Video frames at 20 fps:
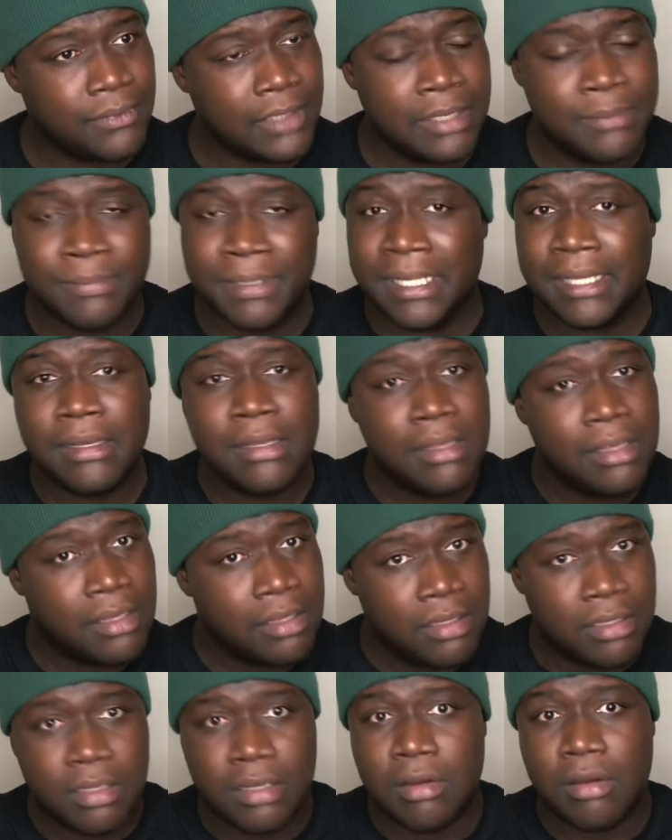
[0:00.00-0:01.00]
but,
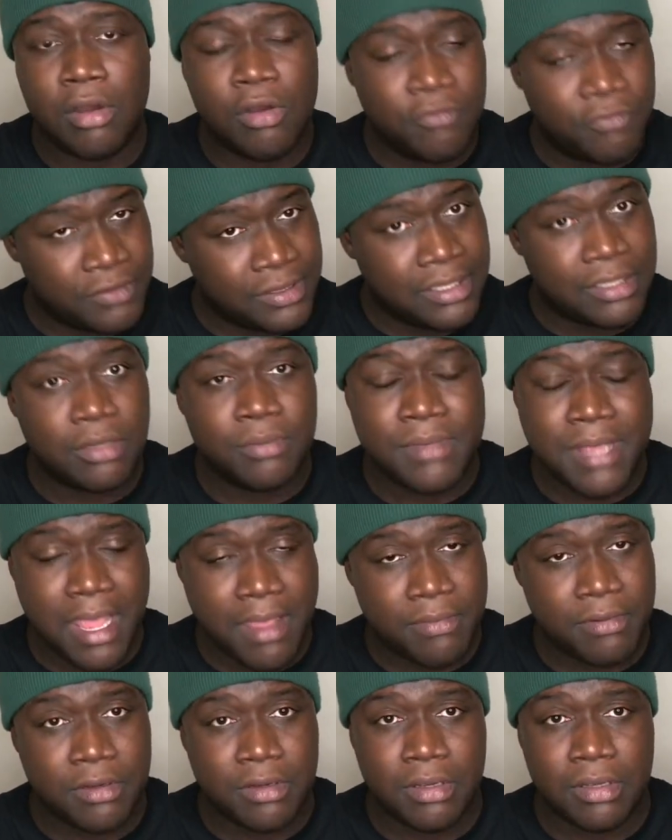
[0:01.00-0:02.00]
hopefully he'll be
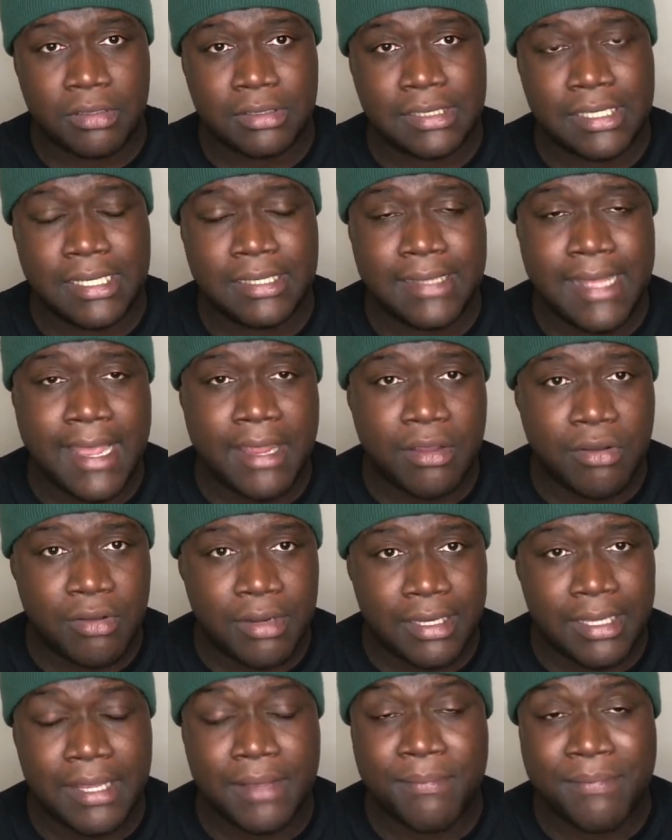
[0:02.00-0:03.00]
able to get that going
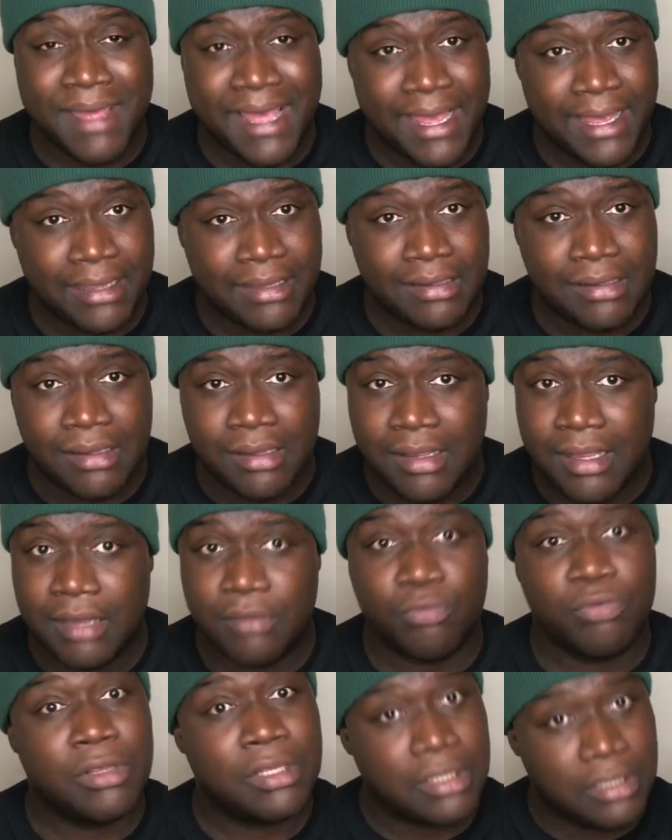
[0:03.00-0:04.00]
and get back
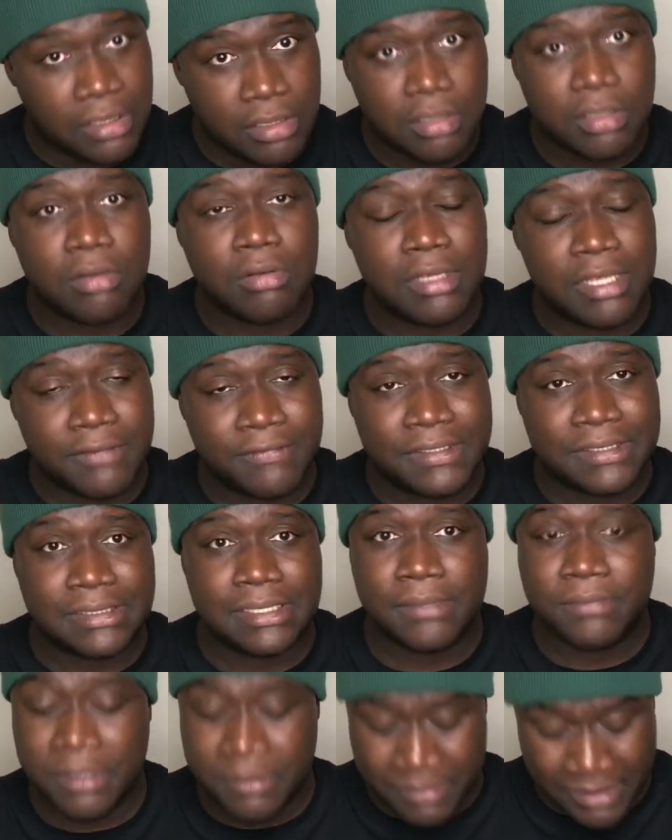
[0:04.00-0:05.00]
and really, give us something.